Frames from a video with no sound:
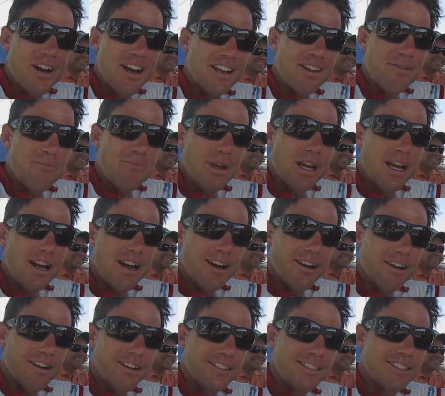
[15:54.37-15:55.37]
Just like
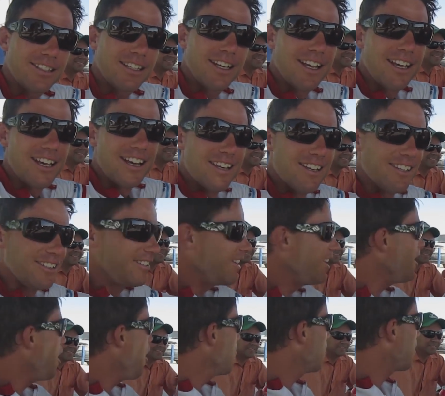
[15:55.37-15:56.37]
anywhere in the
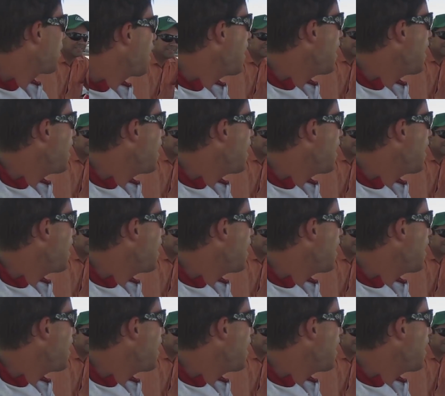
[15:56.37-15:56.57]
world, the